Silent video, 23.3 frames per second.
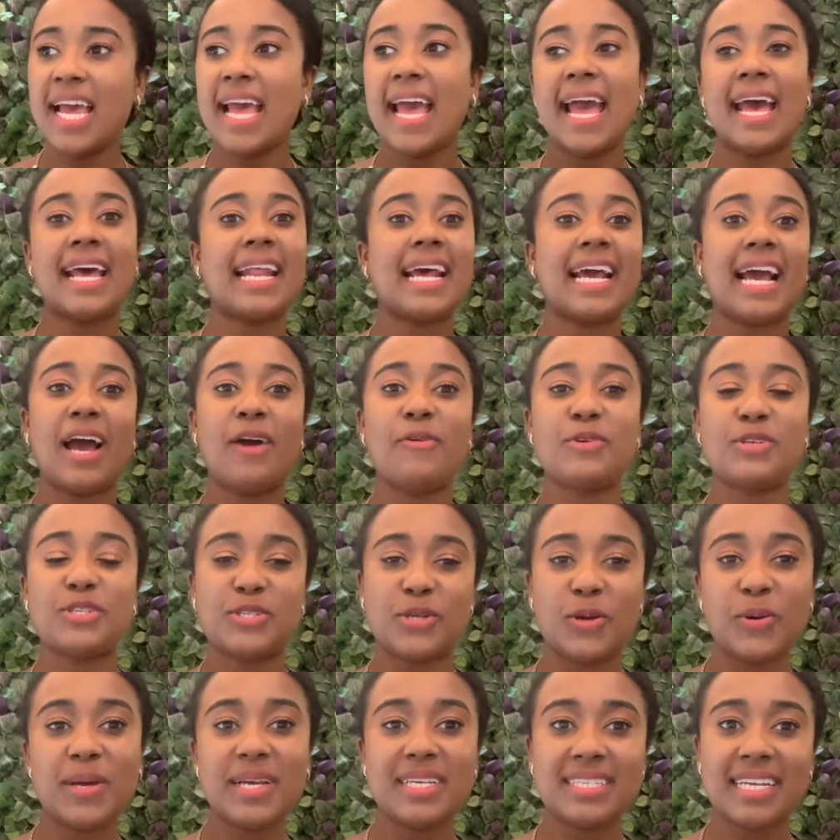and like I was
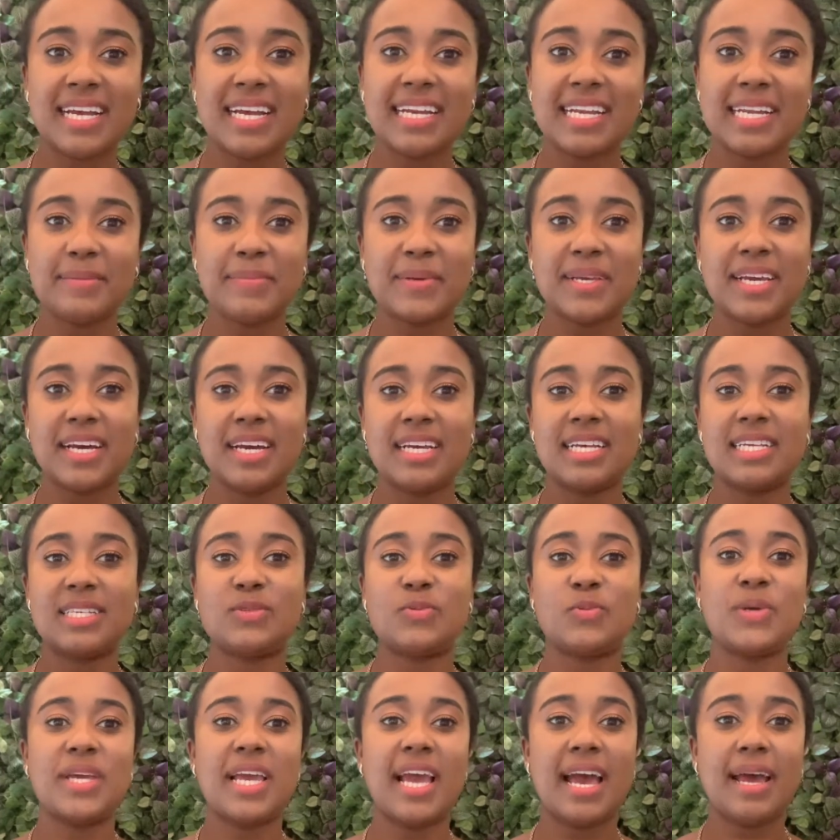so excited because
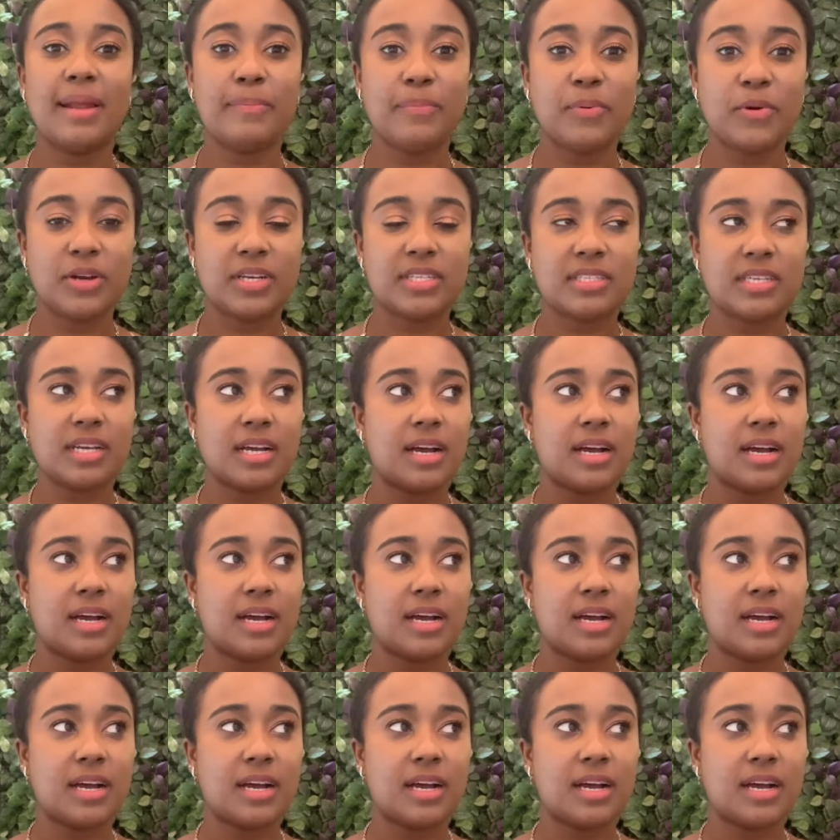we had booked